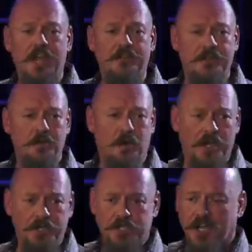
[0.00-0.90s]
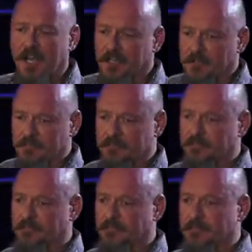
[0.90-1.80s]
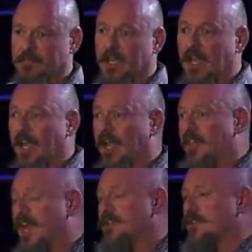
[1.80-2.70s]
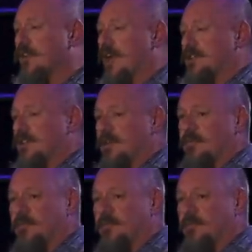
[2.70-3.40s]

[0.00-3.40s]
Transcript: have an unwanted child. And that's a tragedy.